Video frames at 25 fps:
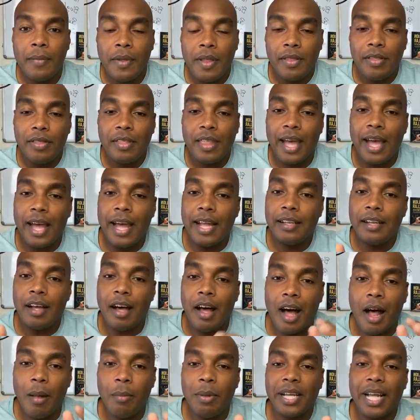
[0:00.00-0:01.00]
that
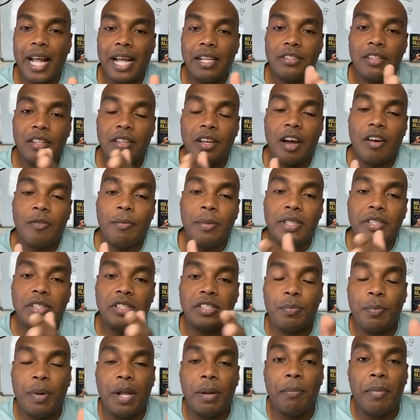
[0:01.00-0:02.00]
obligates the government to
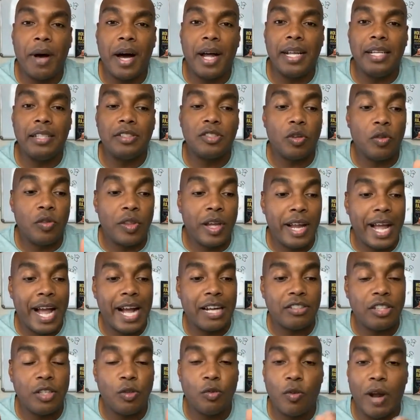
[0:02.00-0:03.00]
spend money. So they
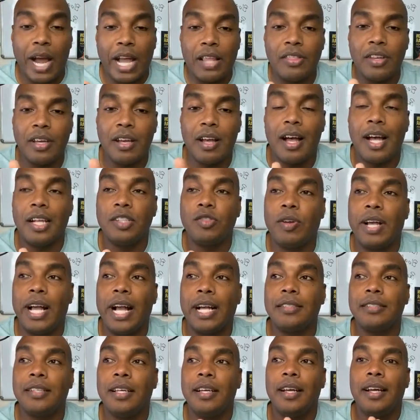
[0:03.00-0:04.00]
actually write the
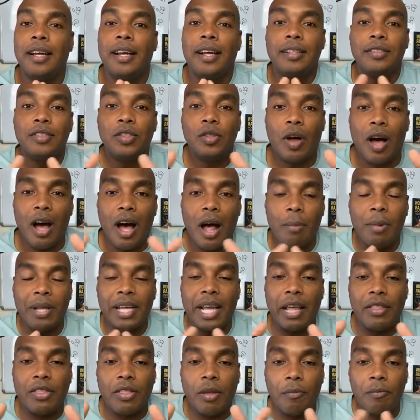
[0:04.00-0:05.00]
contracts to
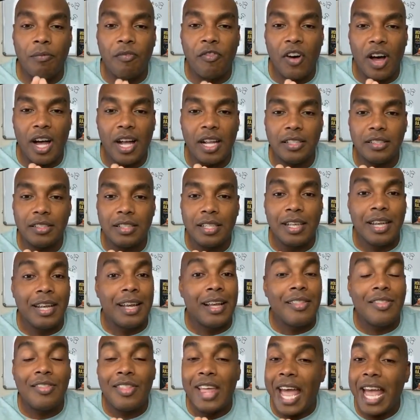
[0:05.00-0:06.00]
obligate the funds.
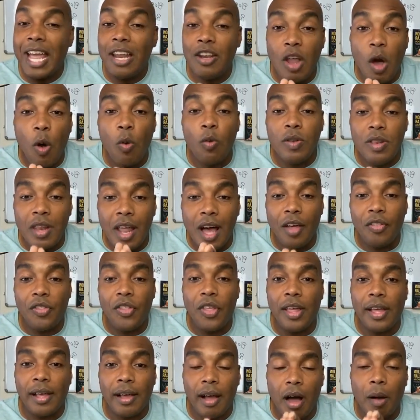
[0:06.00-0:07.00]
They know
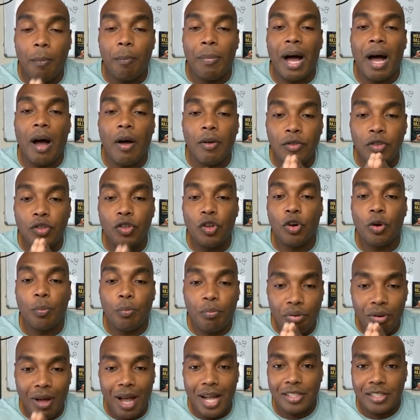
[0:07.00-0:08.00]
nothing about your
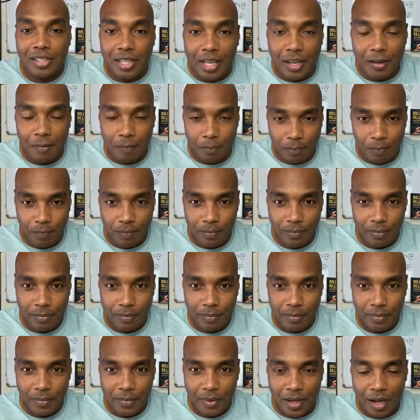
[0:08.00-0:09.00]
project
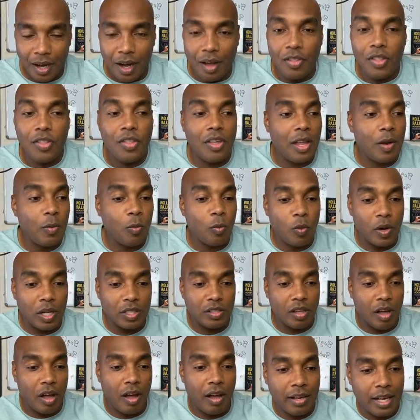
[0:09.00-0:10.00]
other than what's
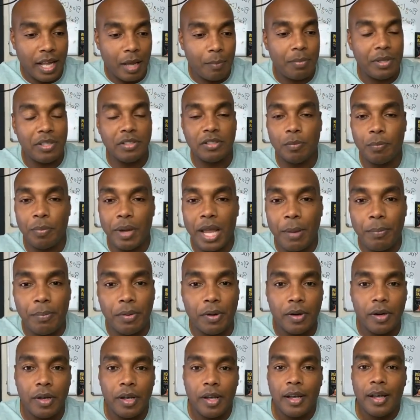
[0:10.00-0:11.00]
on that piece of paper.
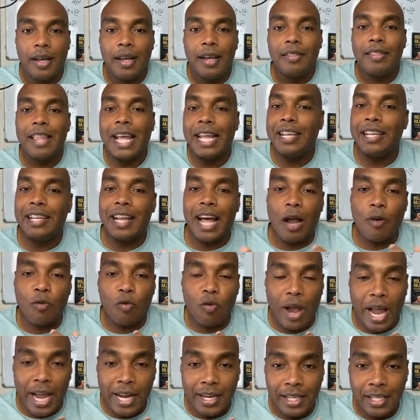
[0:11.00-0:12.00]
They did not
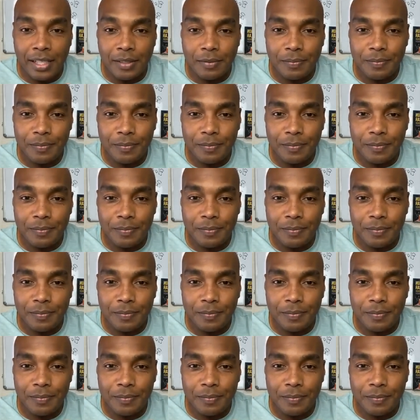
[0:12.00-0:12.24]
write it.